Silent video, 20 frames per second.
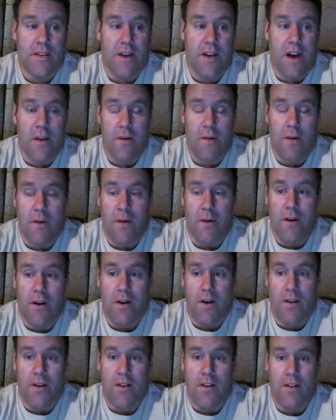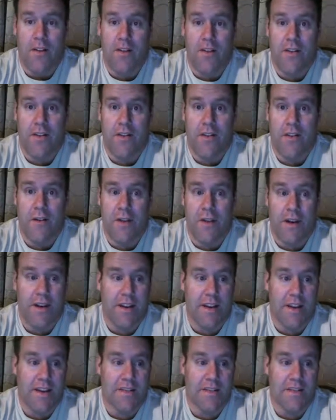on my wall. I'm kind
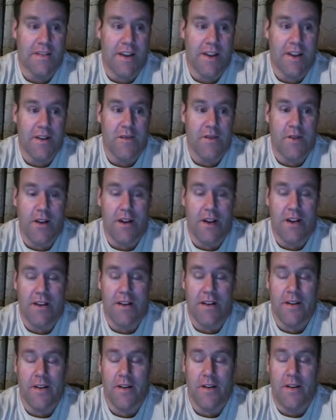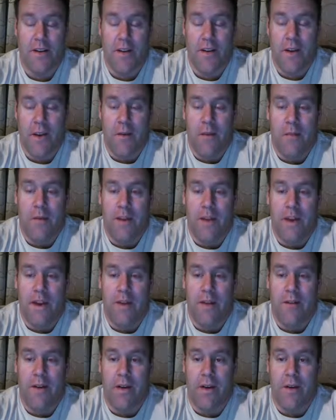of getting sidetracked here. But
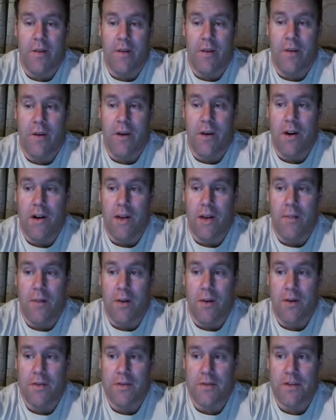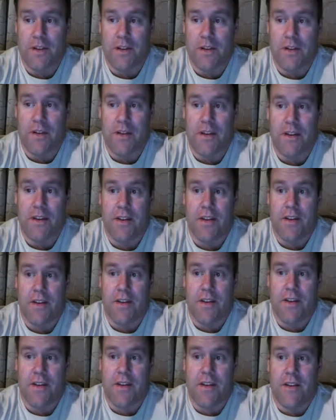anyway, on my wall I posted,
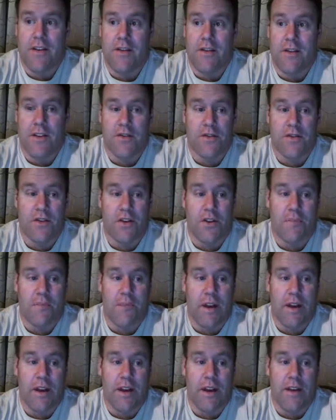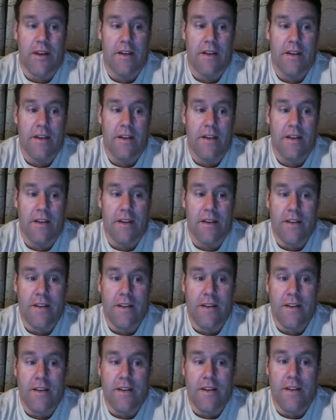just turned my
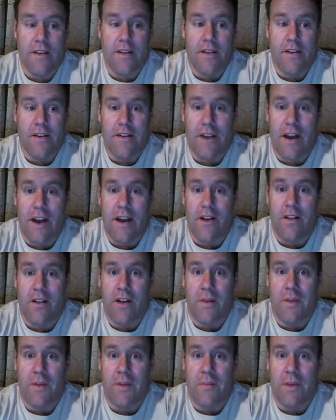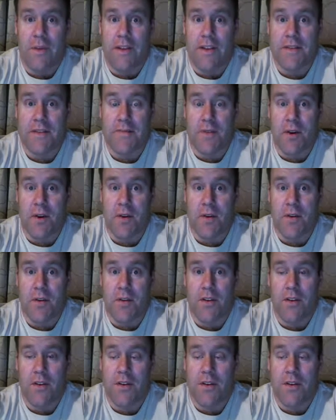dial up to beast mode.